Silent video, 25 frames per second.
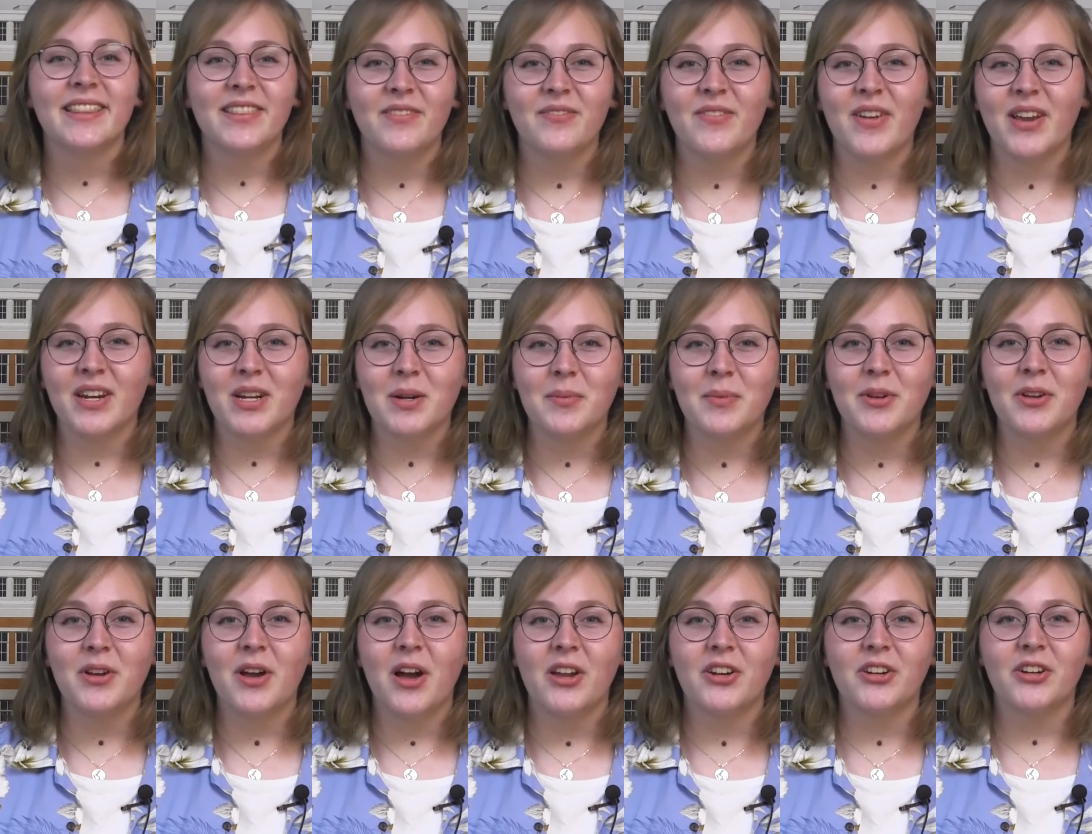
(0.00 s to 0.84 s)
The
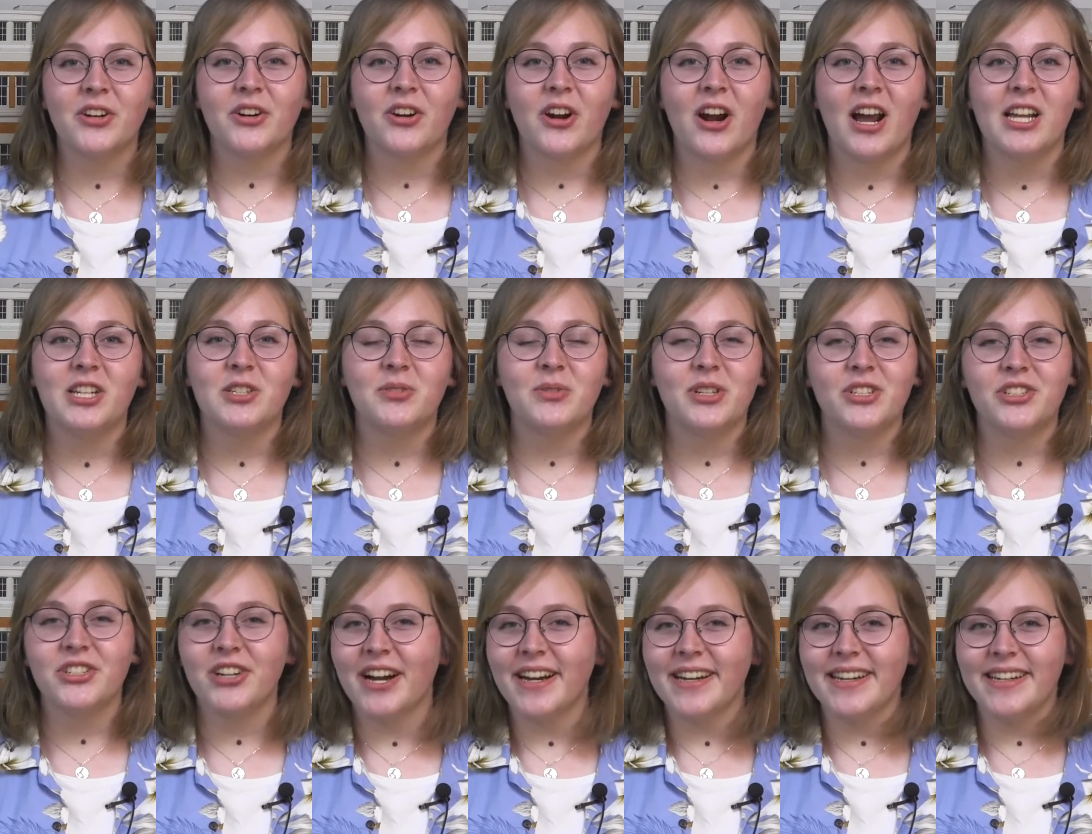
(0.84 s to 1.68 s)
Vanderbilt
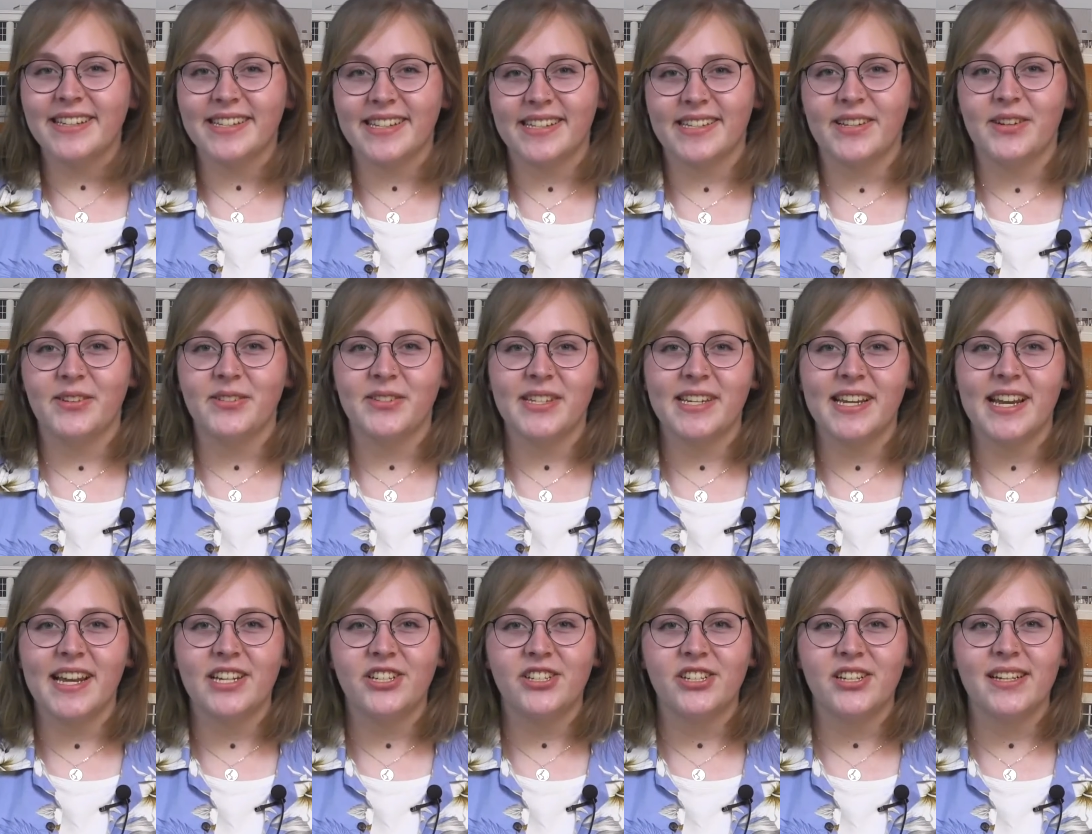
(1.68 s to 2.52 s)
Undergraduate Chinese
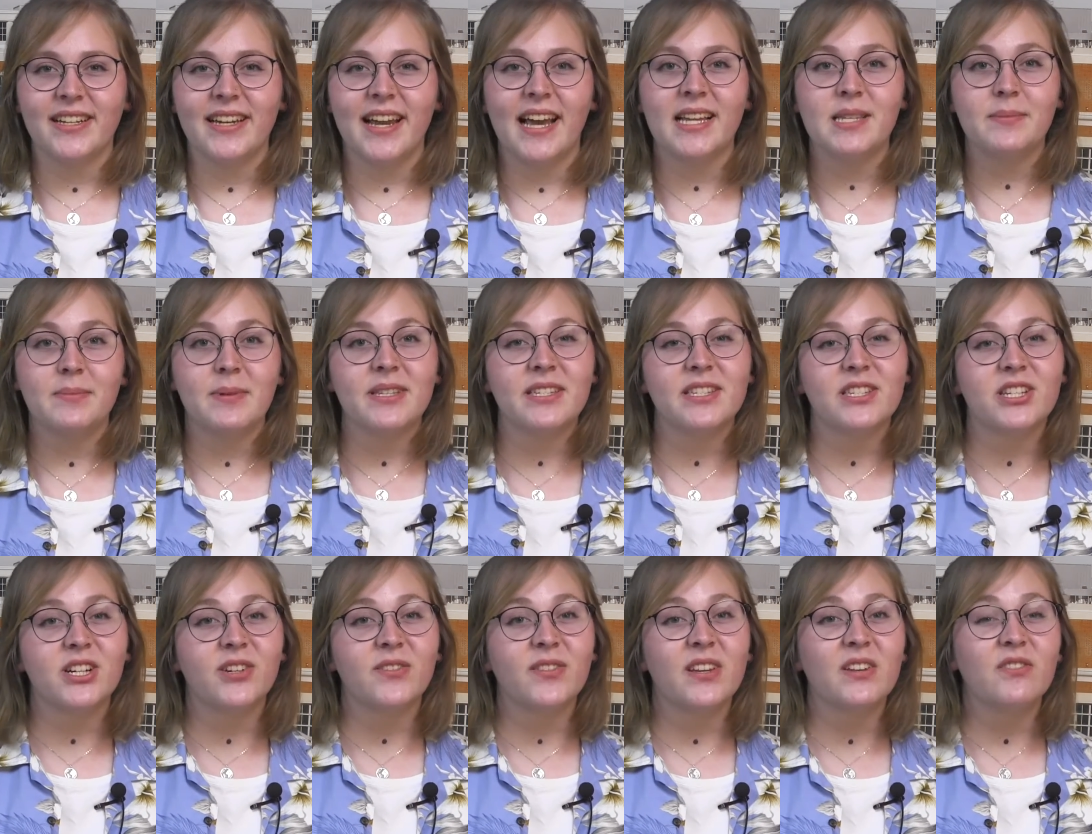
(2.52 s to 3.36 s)
Association has been
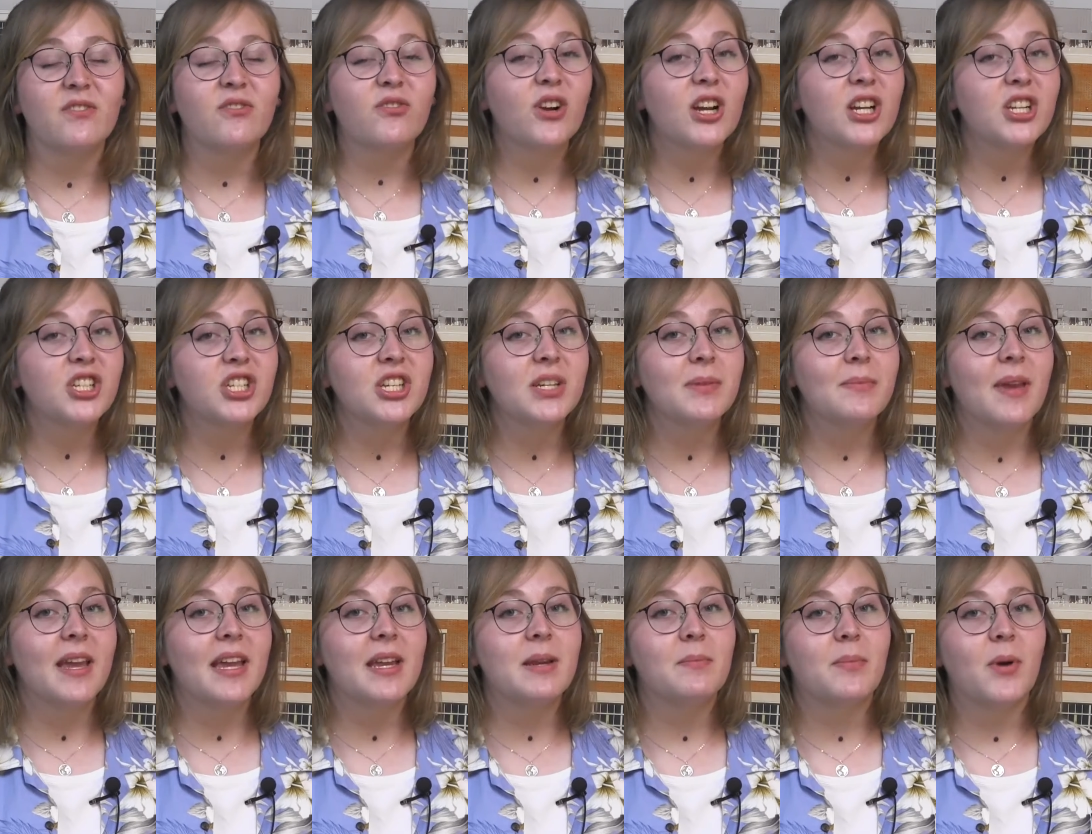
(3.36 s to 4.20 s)
serving freshly
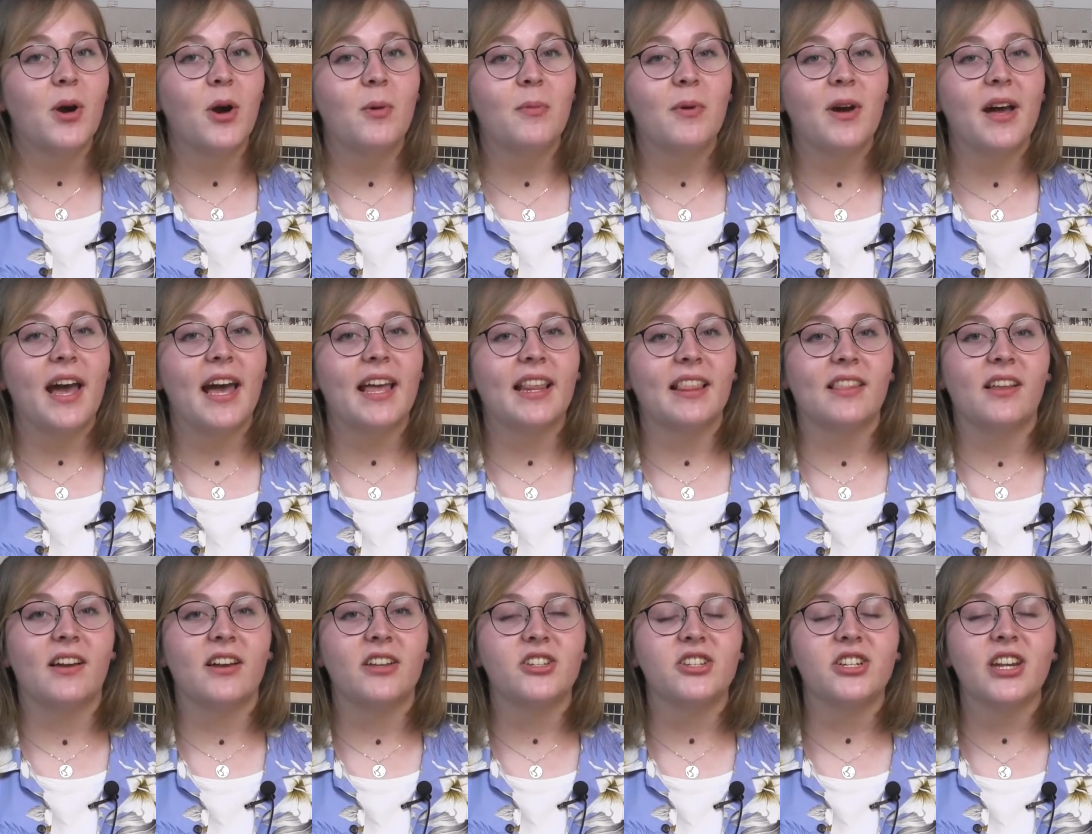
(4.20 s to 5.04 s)
made boba
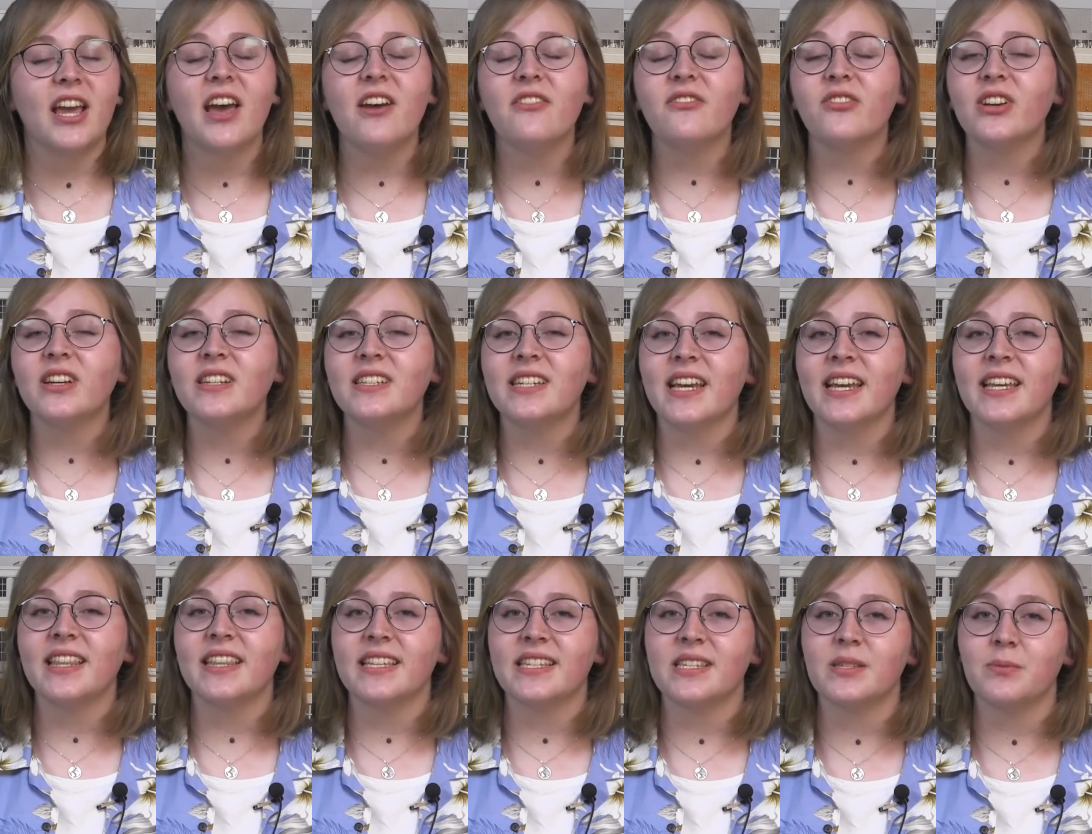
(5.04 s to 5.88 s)
at lunch every
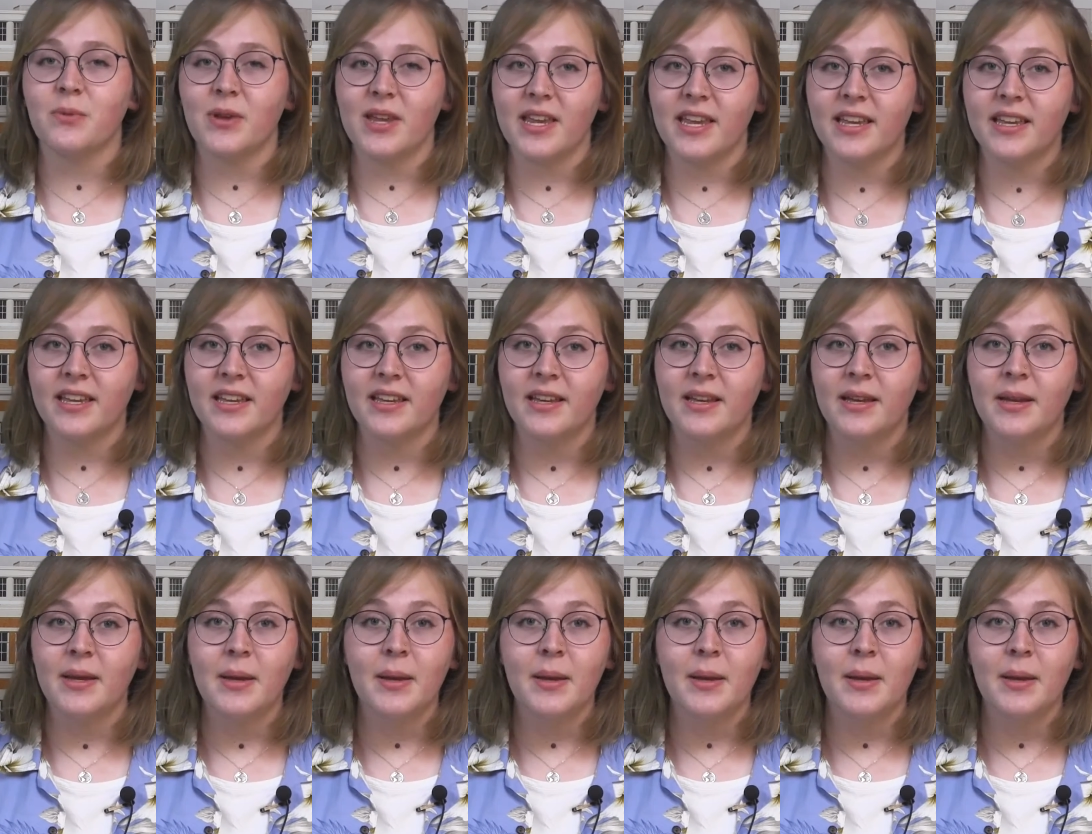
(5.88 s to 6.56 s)
day this week.